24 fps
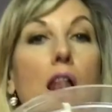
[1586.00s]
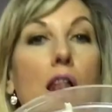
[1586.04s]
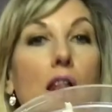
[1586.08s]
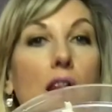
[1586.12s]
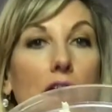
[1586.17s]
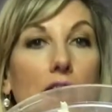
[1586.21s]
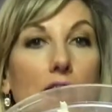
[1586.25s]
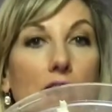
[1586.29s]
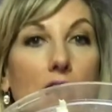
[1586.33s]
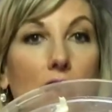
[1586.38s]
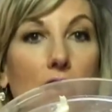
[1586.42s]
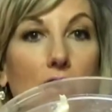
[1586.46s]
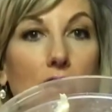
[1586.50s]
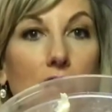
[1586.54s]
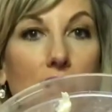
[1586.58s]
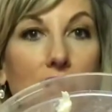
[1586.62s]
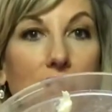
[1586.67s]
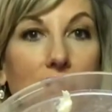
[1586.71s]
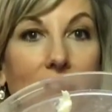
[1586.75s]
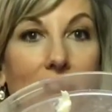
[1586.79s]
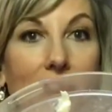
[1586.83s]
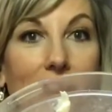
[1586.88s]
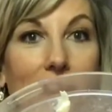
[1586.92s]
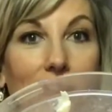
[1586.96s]
Look how
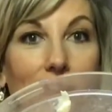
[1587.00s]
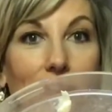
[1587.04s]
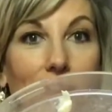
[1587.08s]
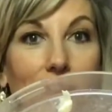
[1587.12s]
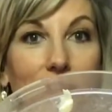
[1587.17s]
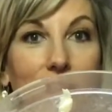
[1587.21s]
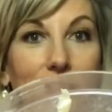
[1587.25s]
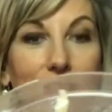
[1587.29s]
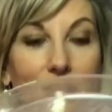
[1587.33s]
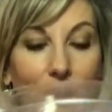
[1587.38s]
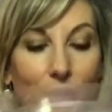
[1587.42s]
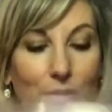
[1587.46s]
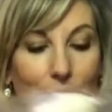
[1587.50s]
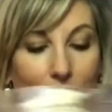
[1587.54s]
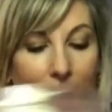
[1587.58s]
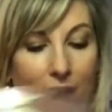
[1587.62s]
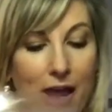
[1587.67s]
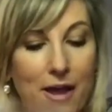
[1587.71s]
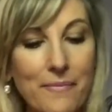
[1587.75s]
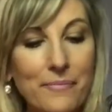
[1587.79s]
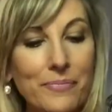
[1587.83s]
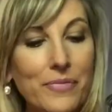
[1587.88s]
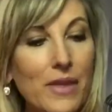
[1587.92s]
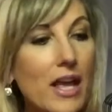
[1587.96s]
good that looks.
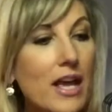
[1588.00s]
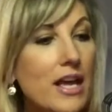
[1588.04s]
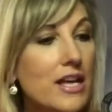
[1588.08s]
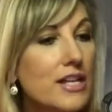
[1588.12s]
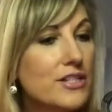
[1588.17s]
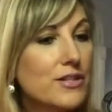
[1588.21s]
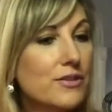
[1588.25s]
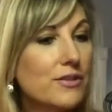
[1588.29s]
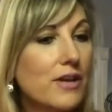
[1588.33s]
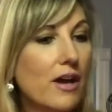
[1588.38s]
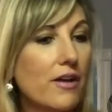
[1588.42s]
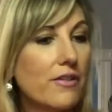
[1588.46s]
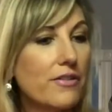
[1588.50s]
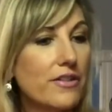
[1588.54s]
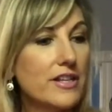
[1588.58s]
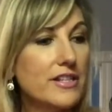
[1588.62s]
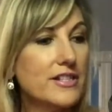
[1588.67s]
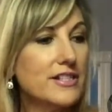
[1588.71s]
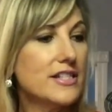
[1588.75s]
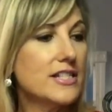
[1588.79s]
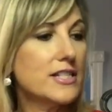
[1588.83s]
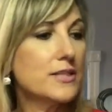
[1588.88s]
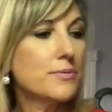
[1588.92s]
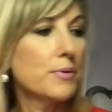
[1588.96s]
Okay, so now
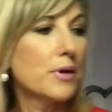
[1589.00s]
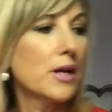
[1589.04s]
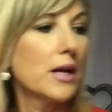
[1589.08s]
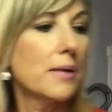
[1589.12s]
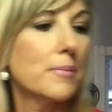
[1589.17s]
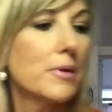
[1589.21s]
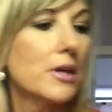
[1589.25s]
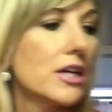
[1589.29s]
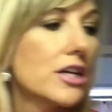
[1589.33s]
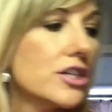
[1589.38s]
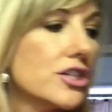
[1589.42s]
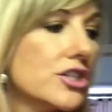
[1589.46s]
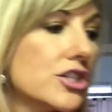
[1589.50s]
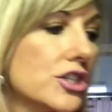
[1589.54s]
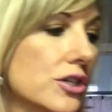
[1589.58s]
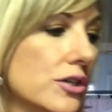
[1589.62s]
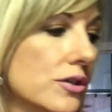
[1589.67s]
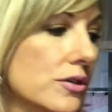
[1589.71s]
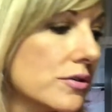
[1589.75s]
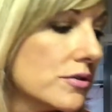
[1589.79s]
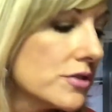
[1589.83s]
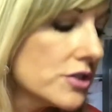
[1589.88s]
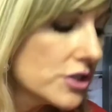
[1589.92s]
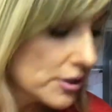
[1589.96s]
this is what I'm going to
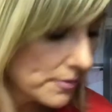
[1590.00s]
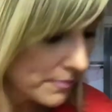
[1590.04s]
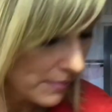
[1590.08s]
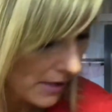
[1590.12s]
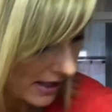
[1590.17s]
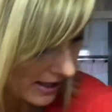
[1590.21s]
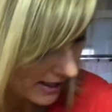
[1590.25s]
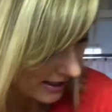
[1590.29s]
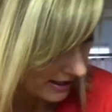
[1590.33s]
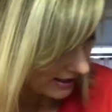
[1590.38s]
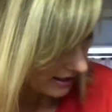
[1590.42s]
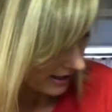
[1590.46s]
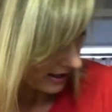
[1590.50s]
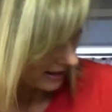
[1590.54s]
do to make it